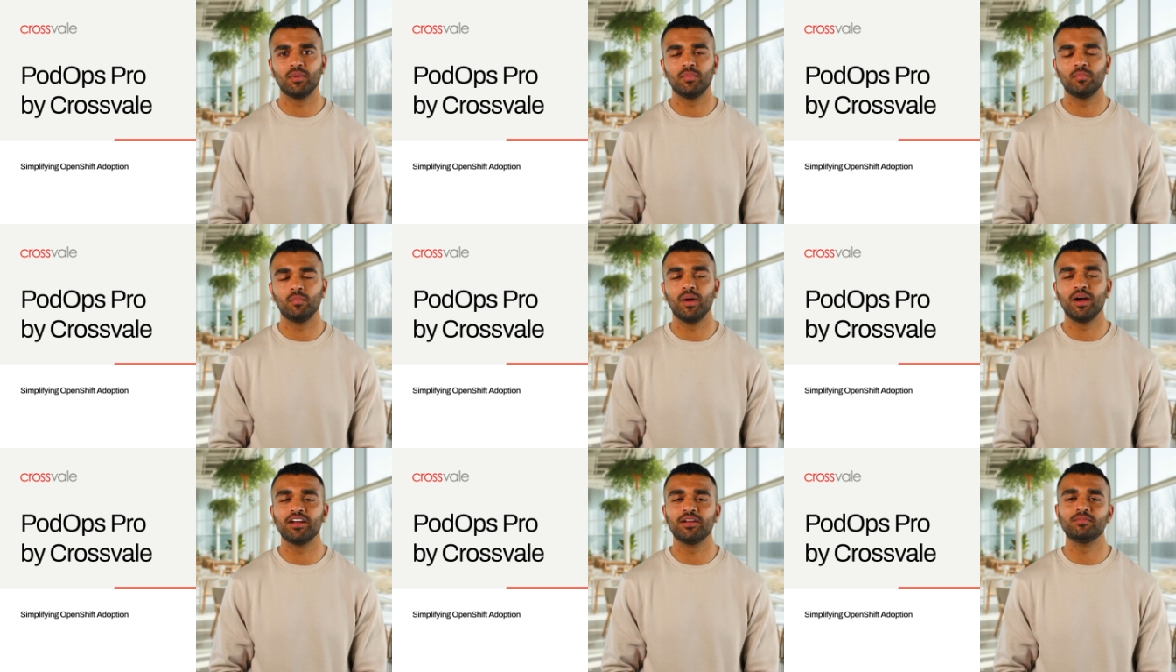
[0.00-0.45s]

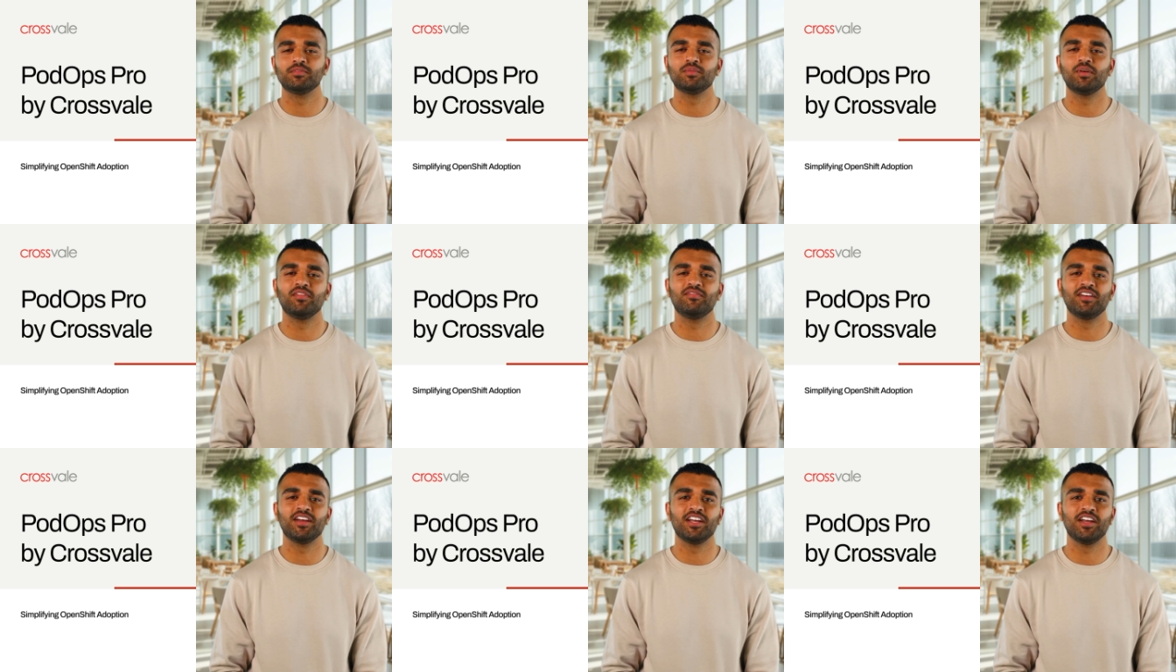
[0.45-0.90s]
Welcome to
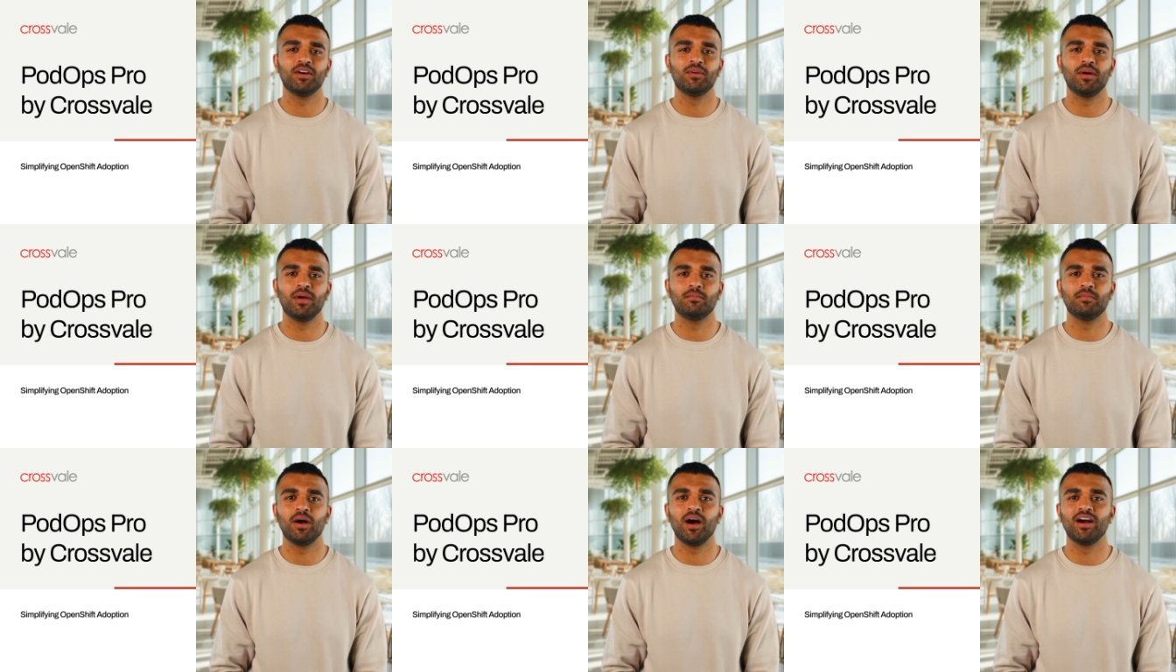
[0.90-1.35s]
our video
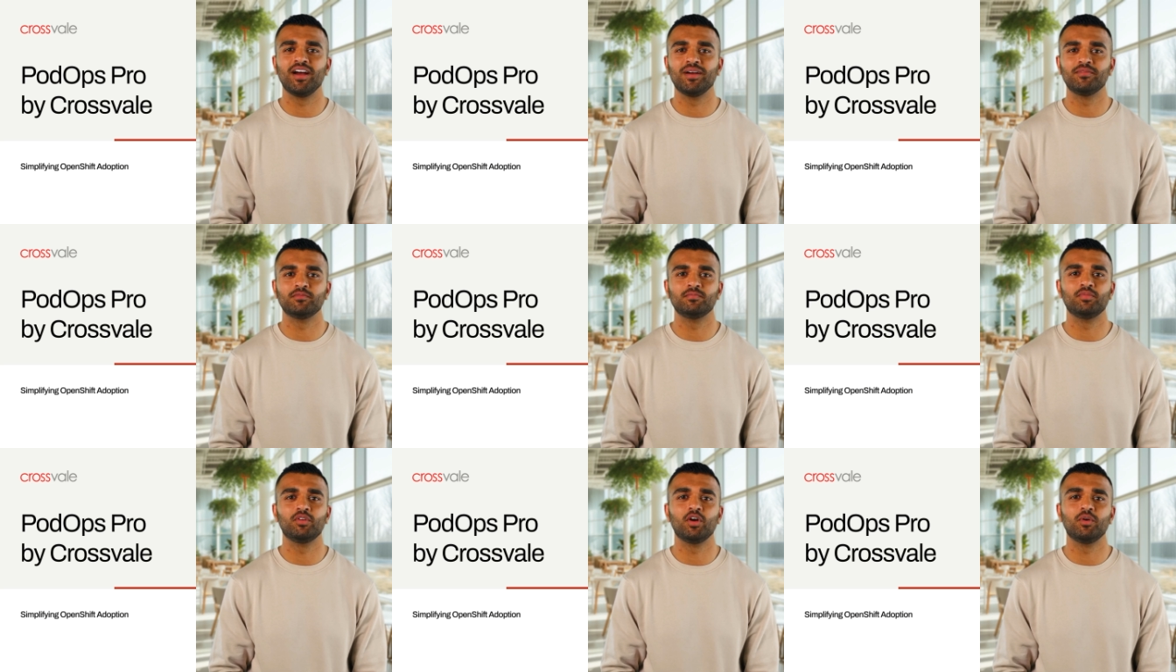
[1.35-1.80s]
on
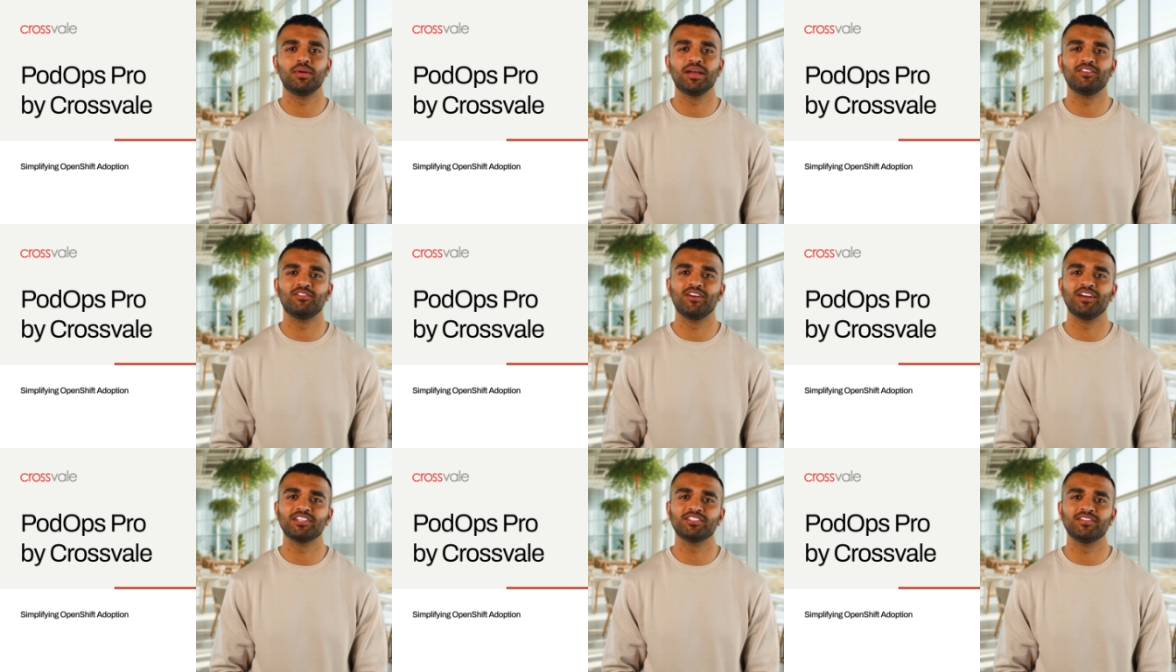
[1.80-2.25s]
PodOps Pro by
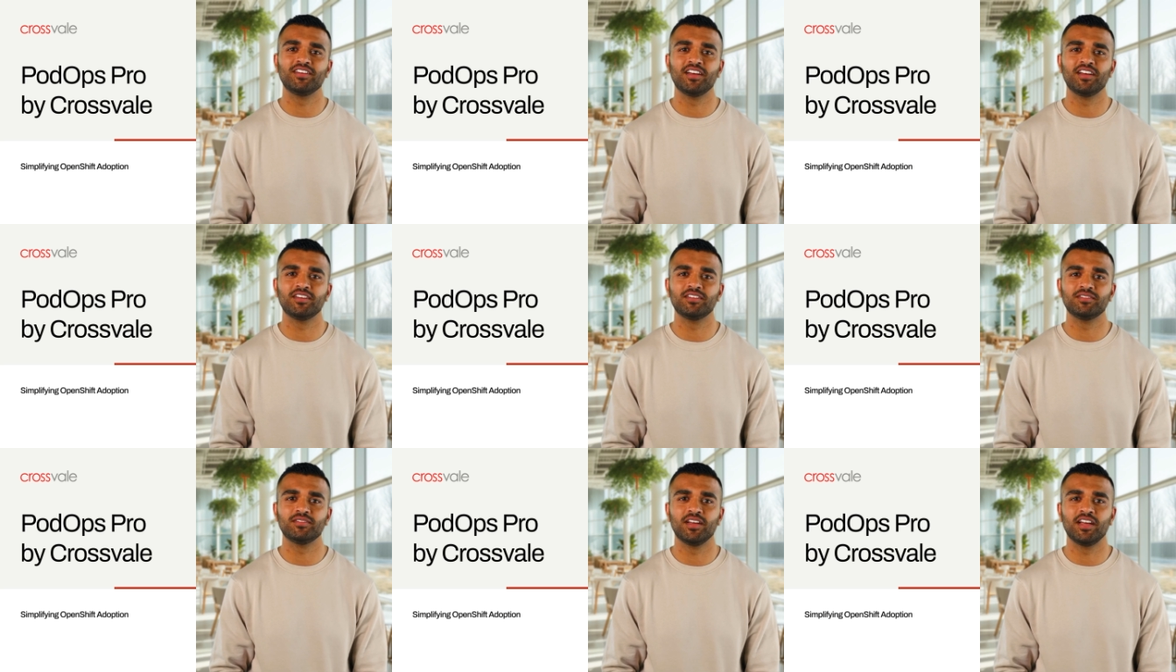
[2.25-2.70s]

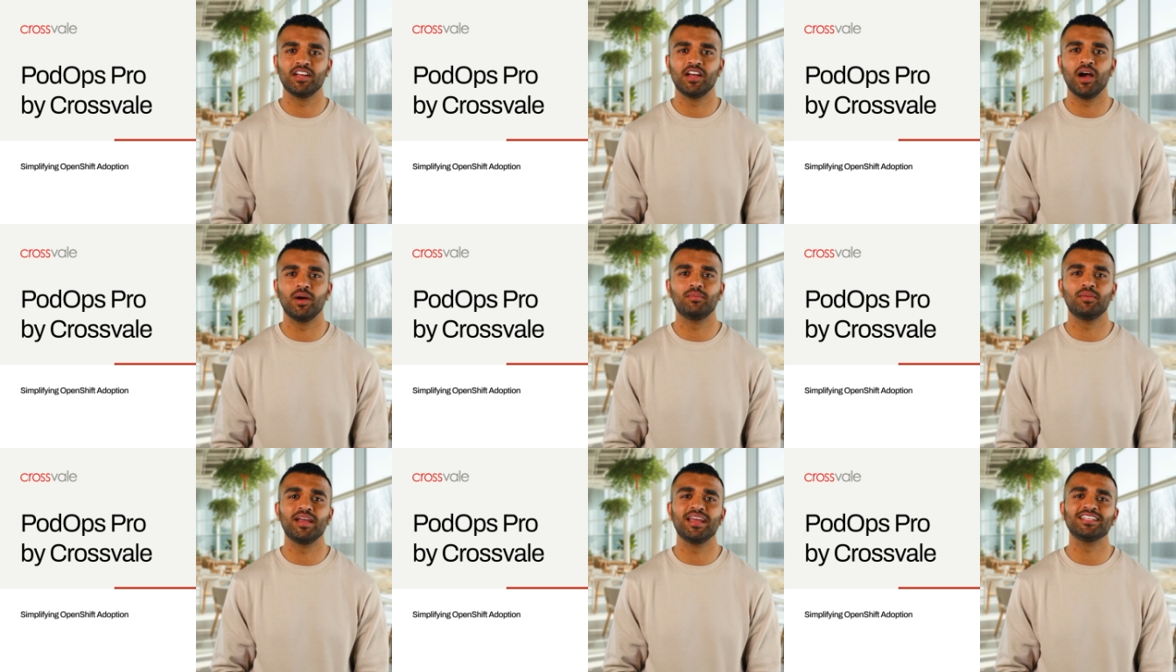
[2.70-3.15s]
Crossvale, a
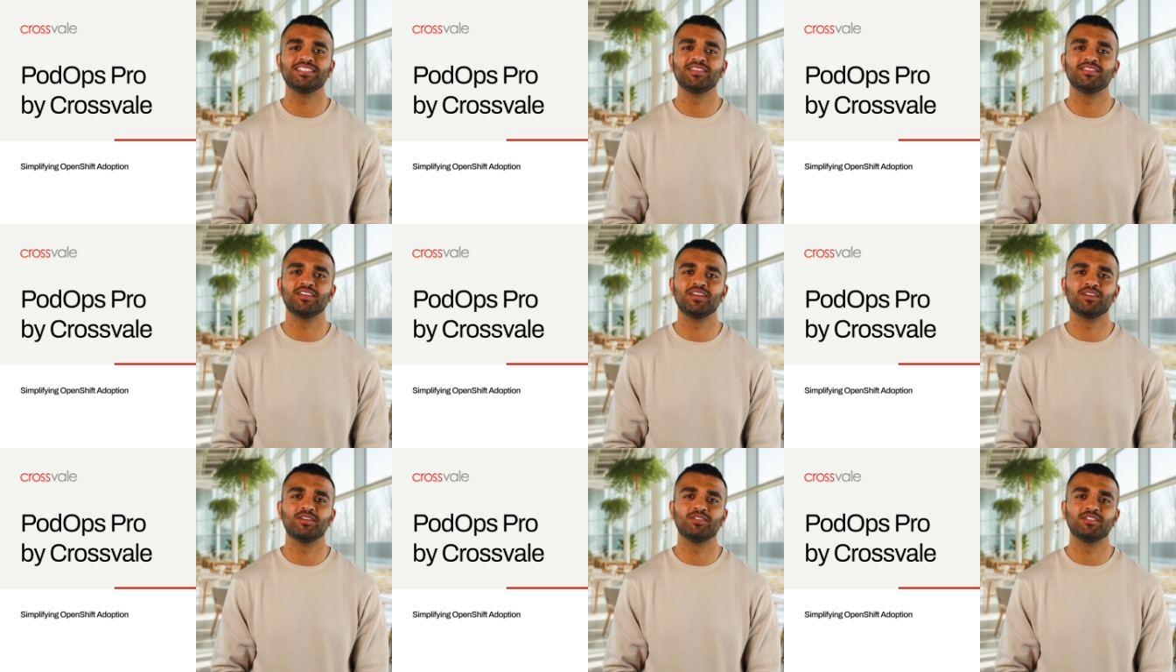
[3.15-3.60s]
comprehensive
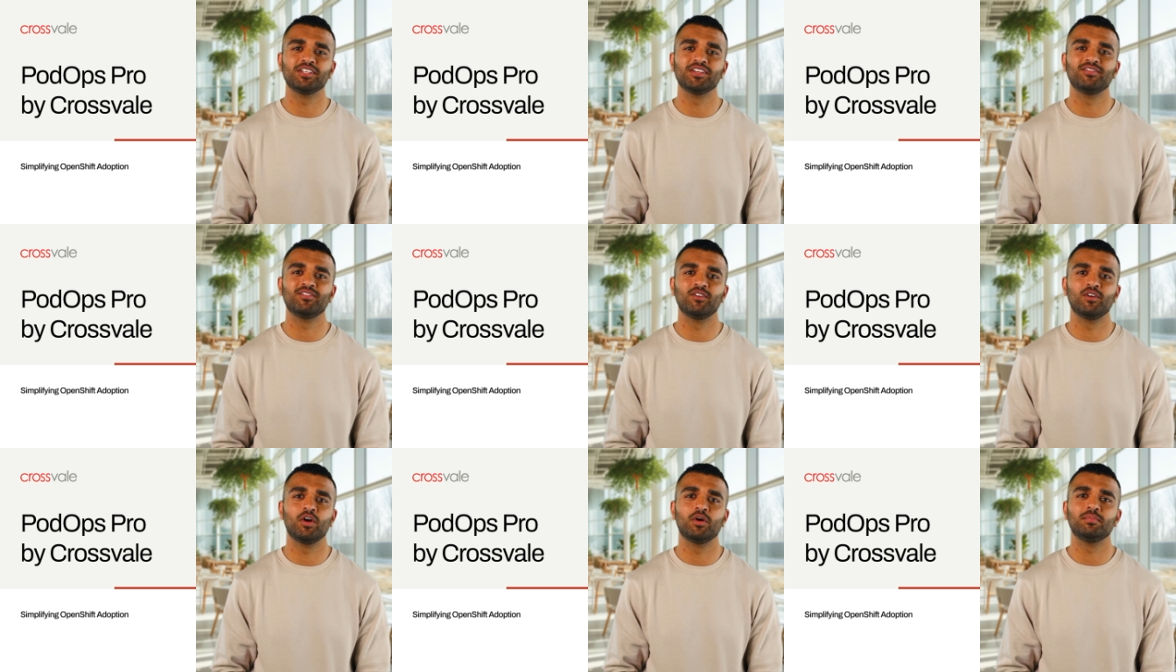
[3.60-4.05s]
solution
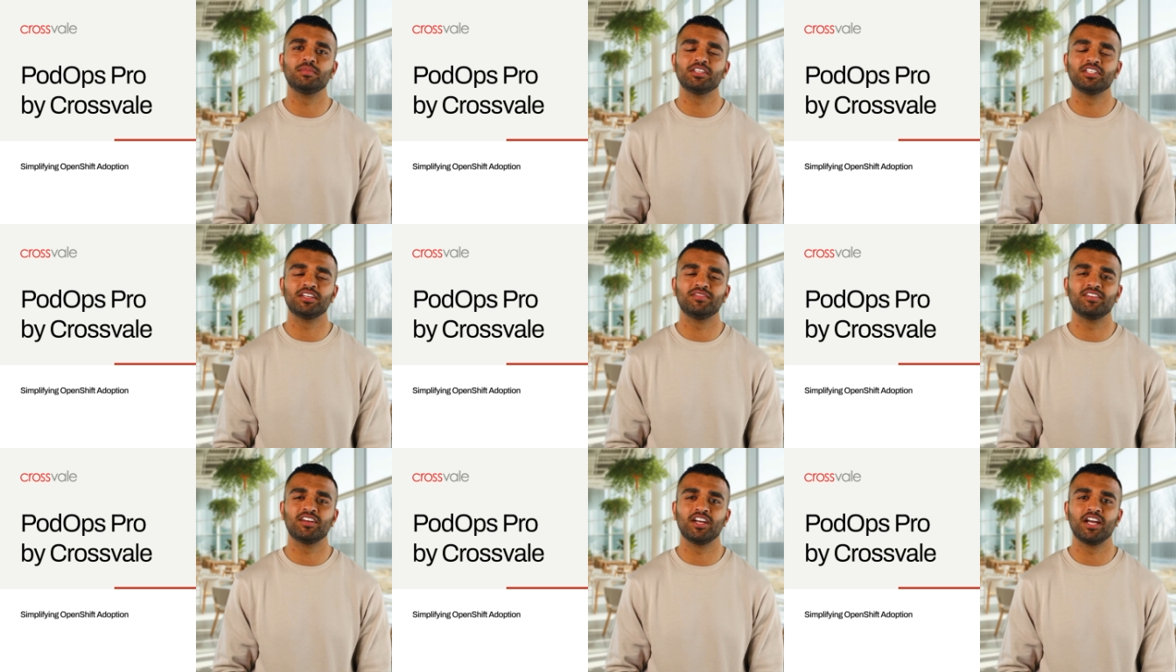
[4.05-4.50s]
for
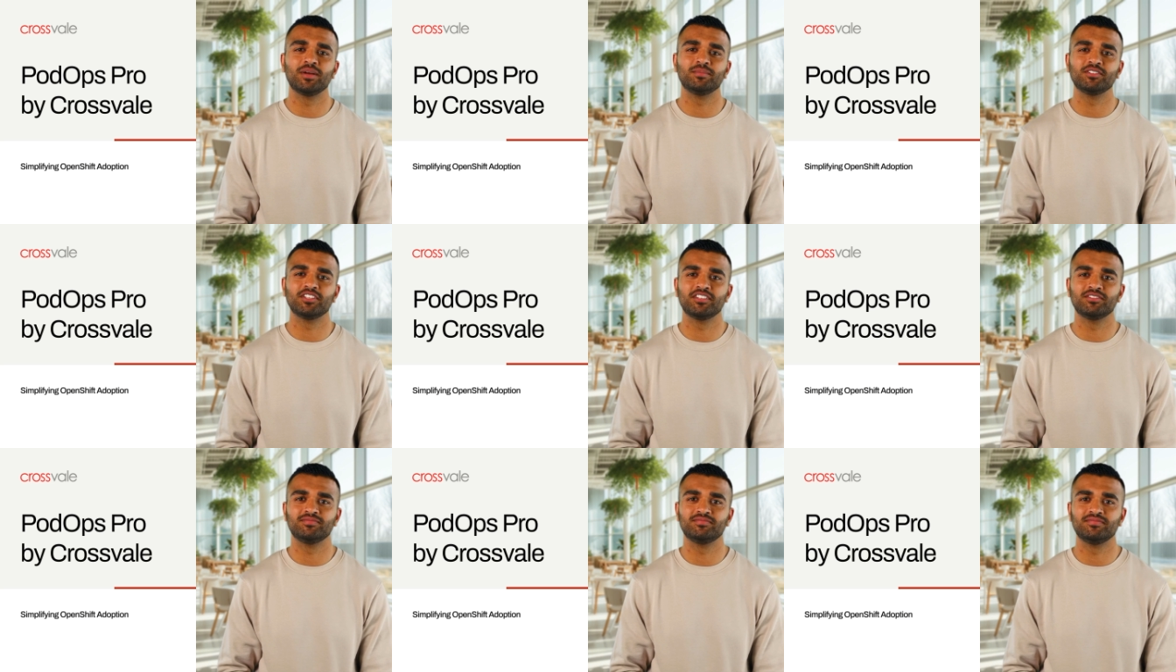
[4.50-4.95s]
OpenShift
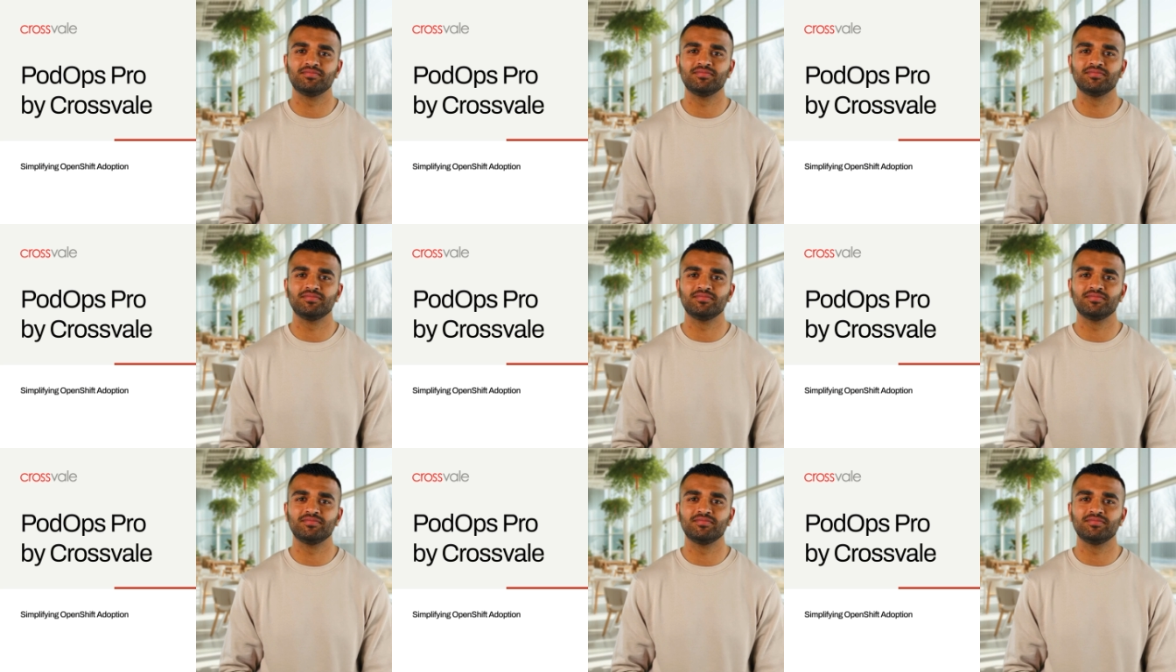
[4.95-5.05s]
adoption.